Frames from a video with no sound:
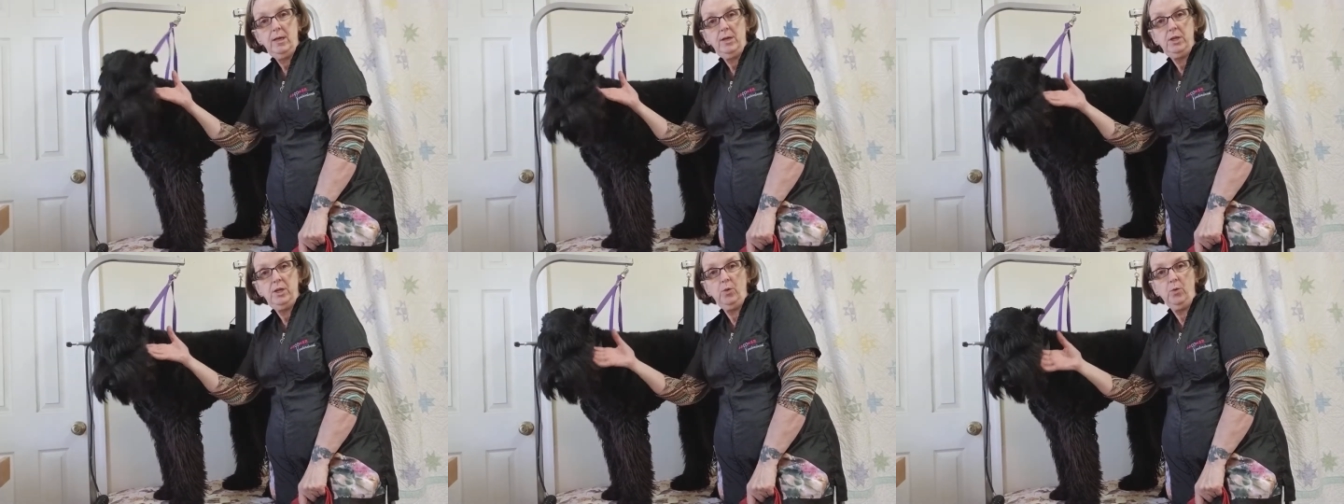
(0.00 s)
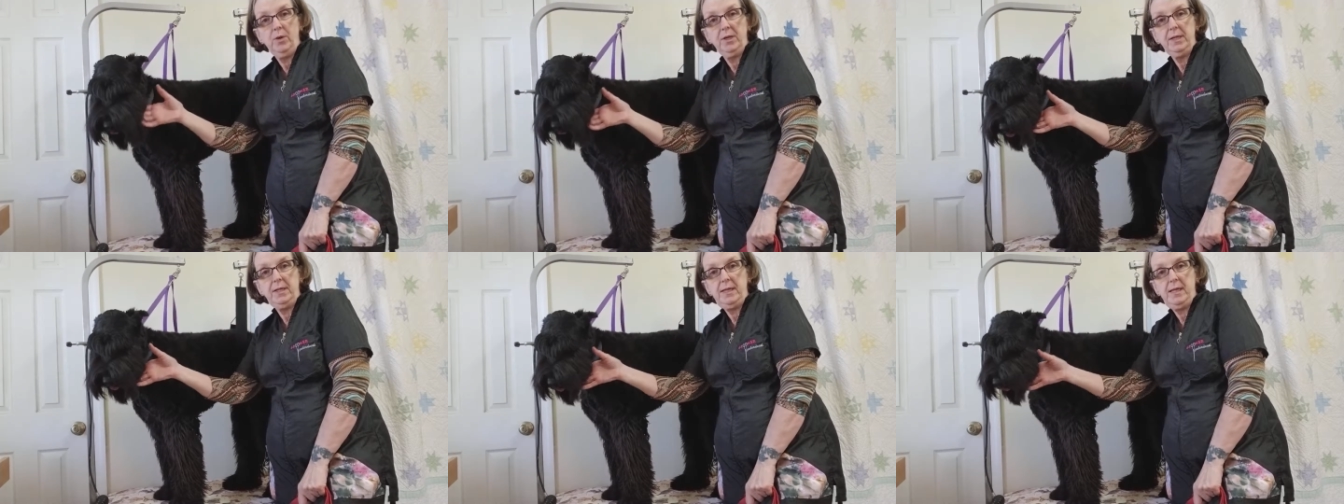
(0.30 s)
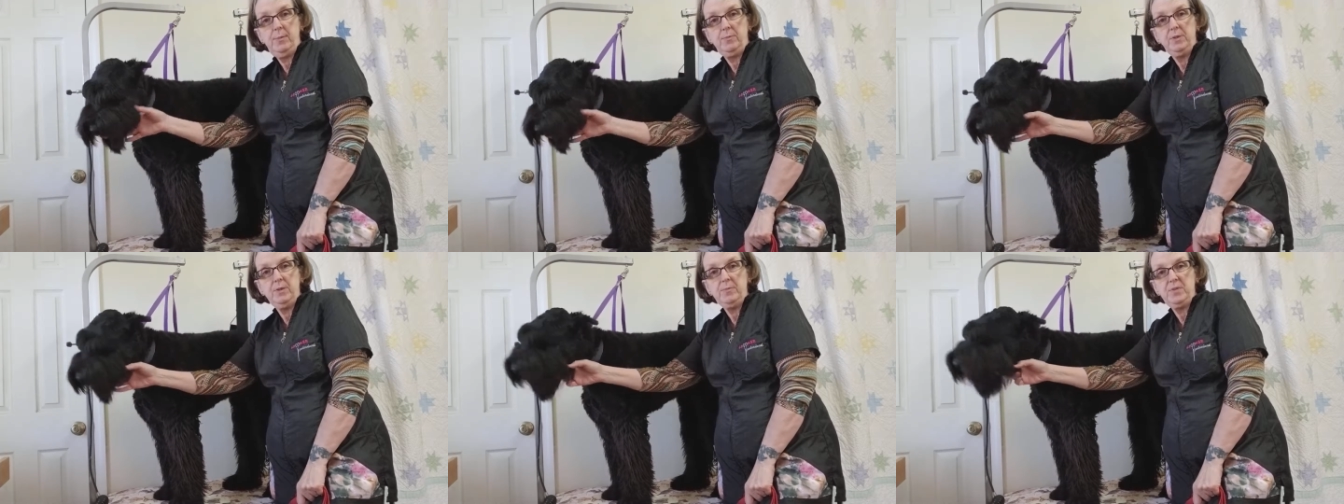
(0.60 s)
You want to
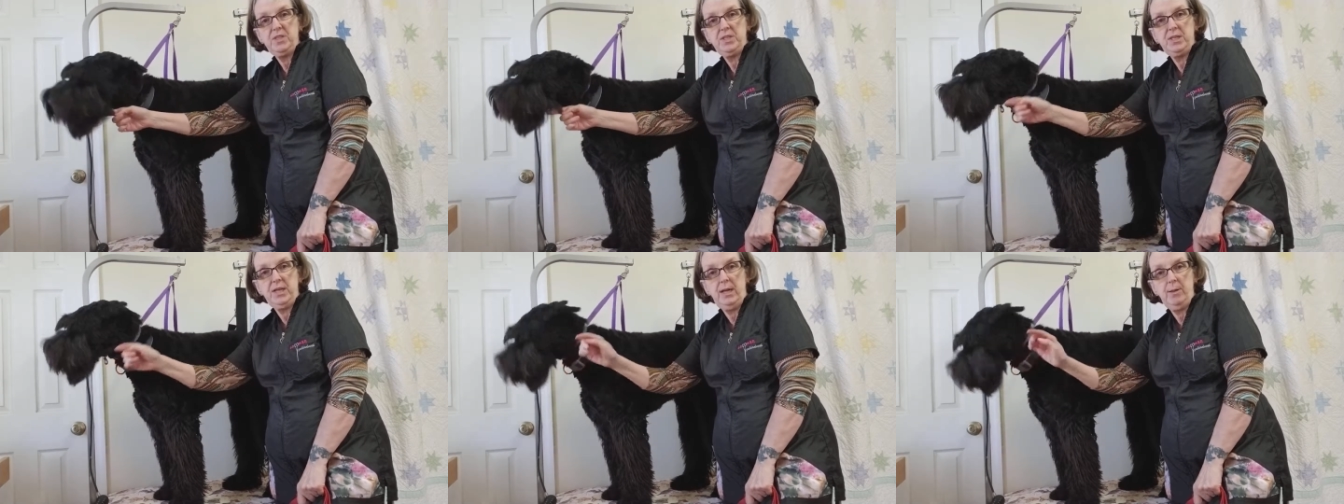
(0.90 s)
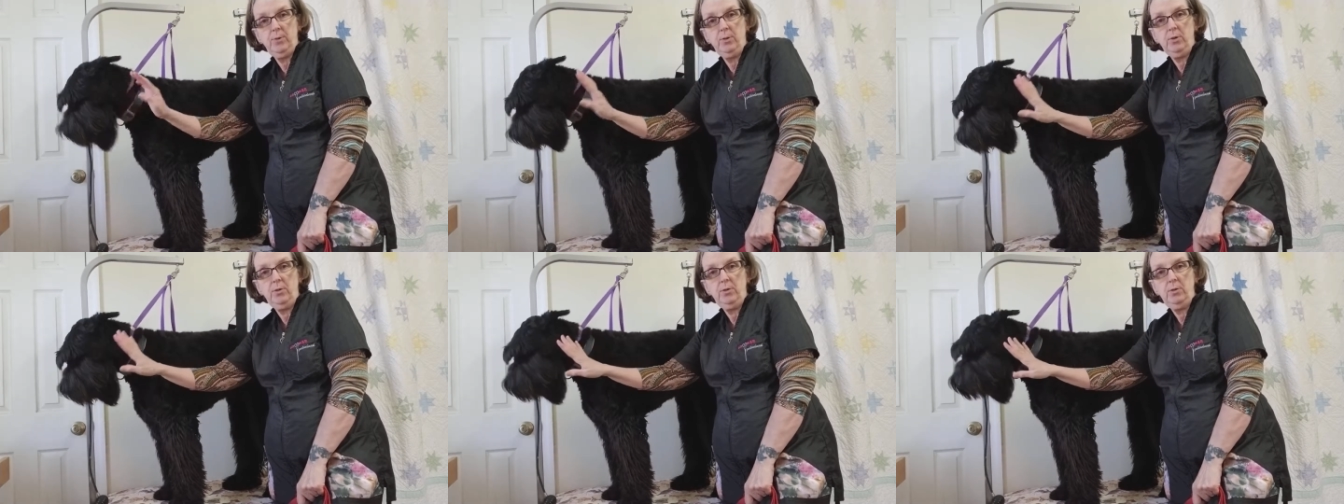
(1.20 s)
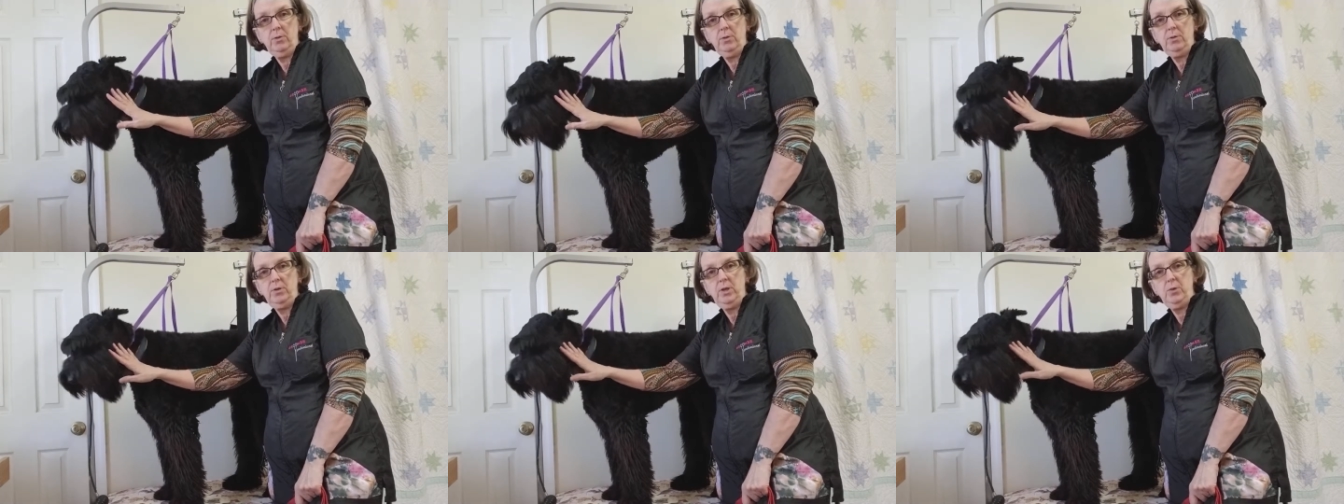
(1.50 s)
keep them stable.
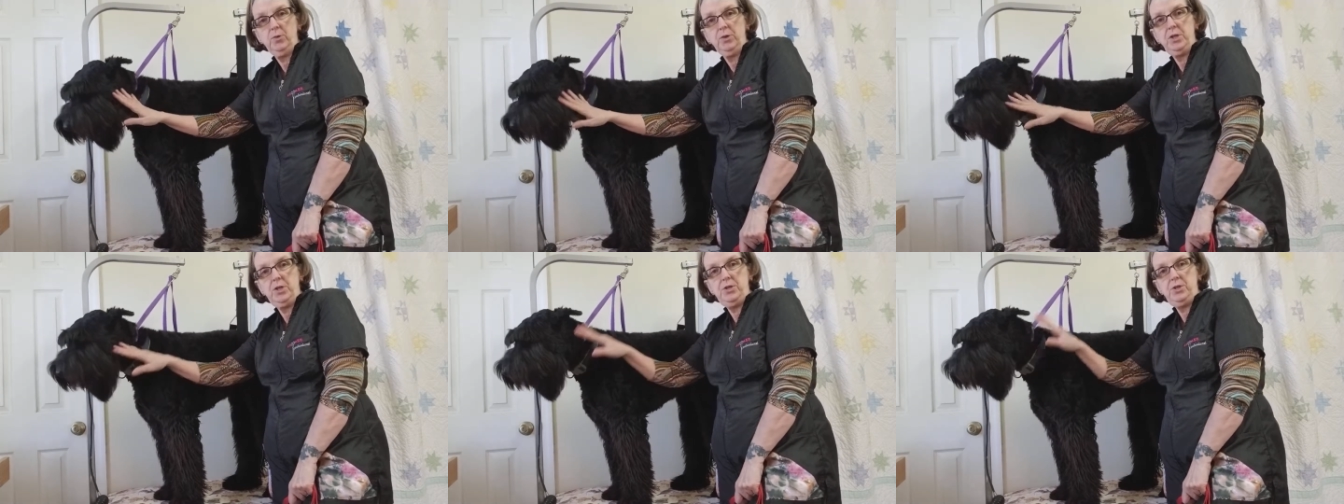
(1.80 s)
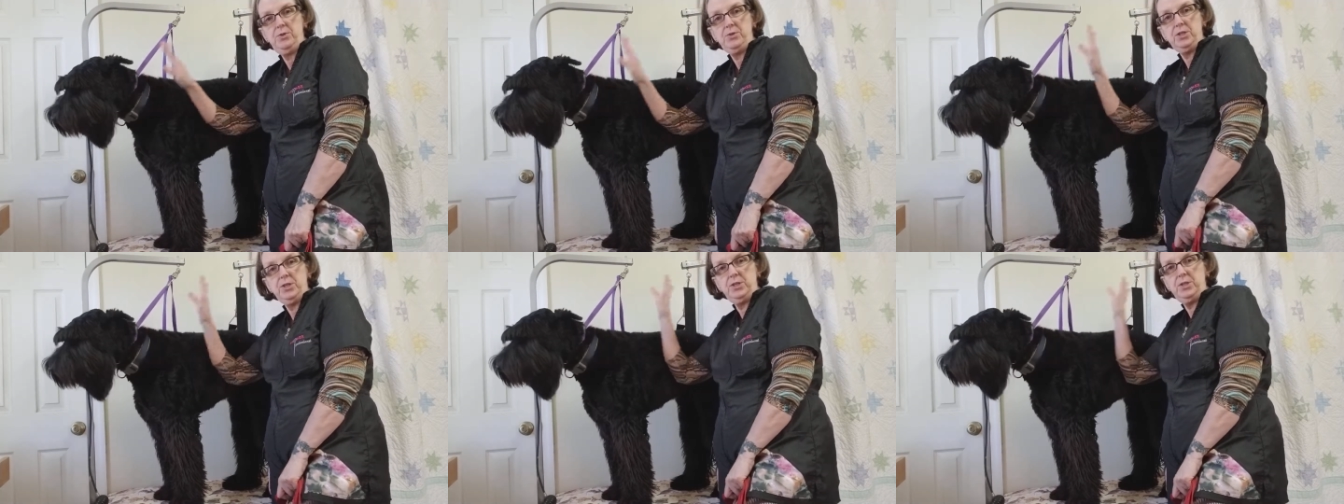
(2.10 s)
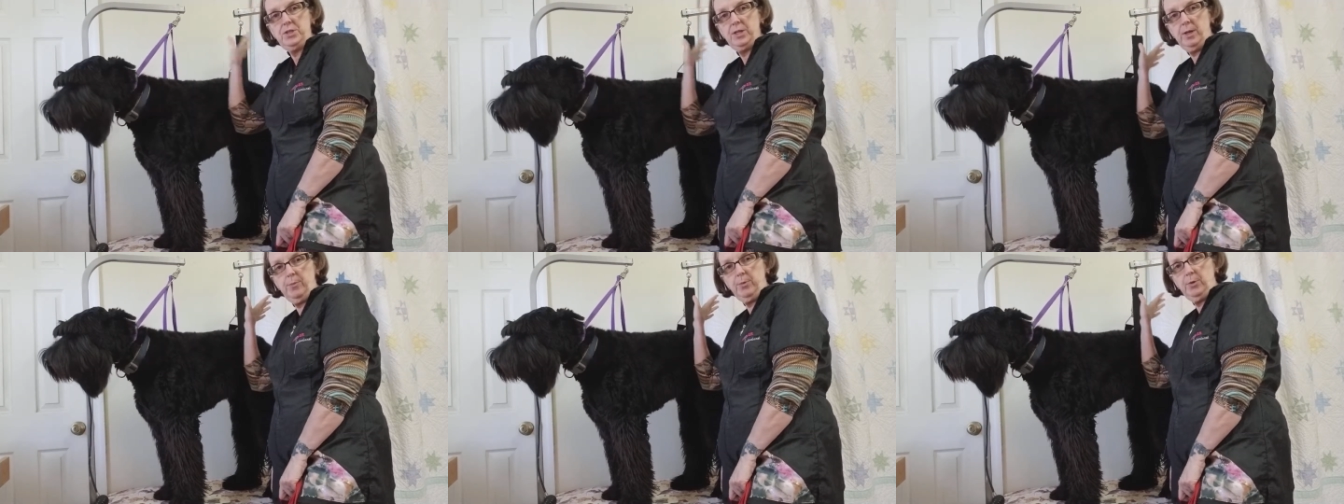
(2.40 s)
You want to use a
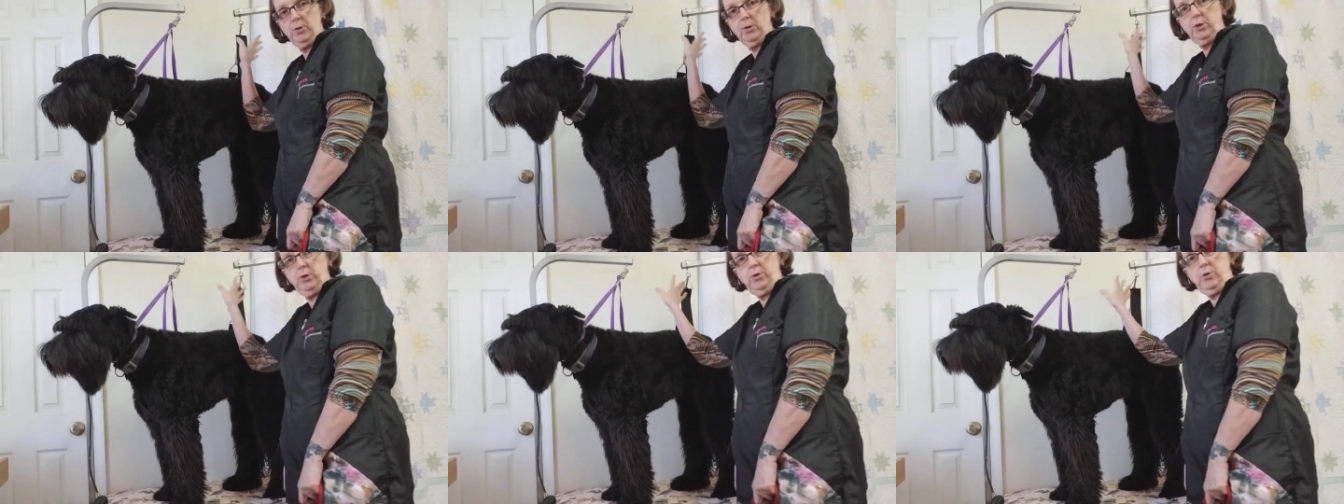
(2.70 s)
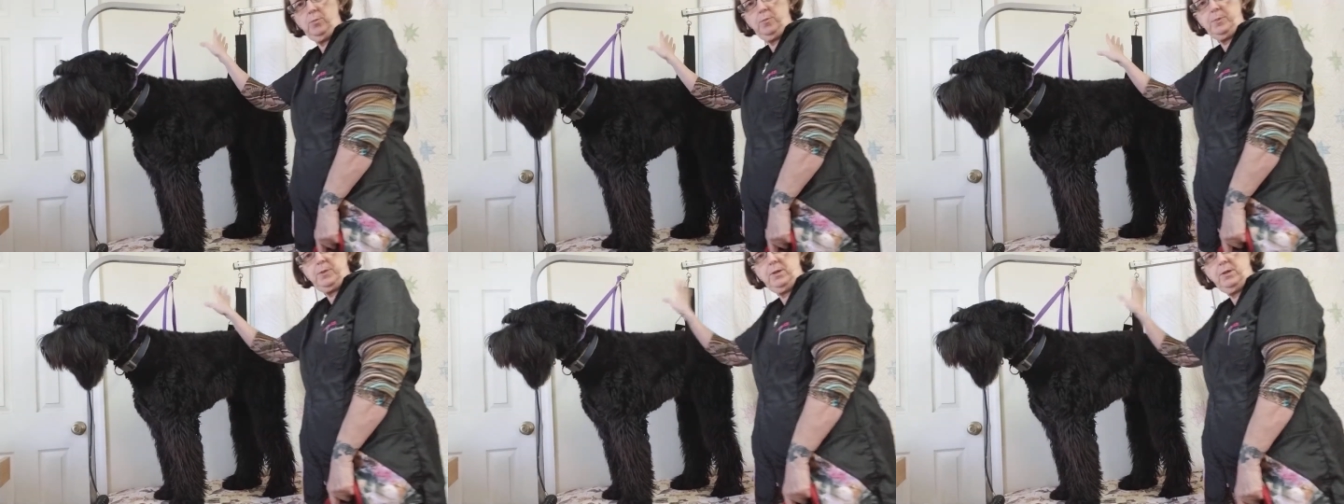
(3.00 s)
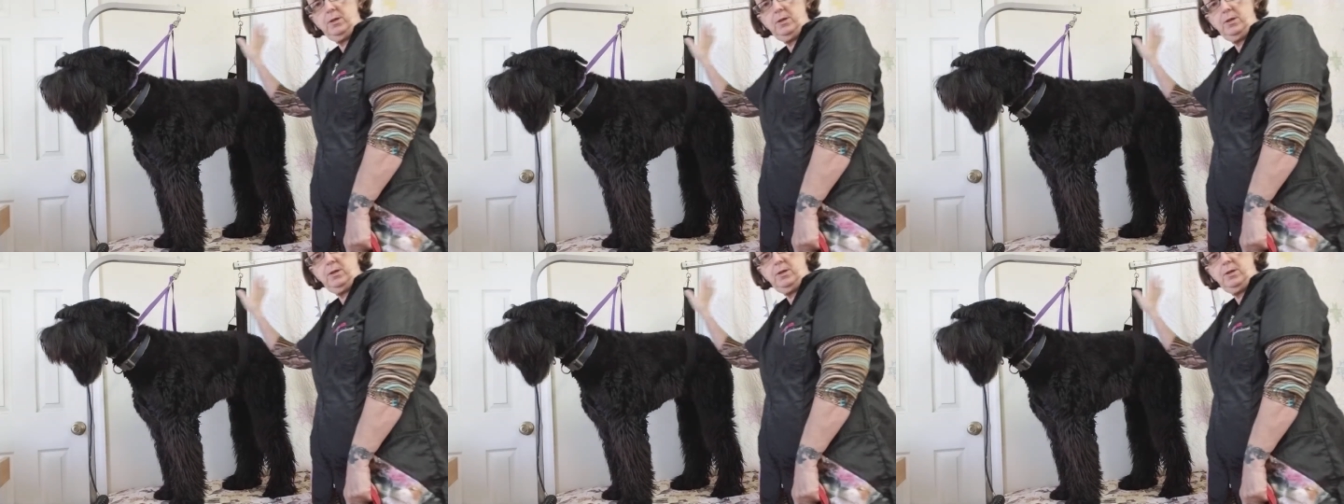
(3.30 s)
double loop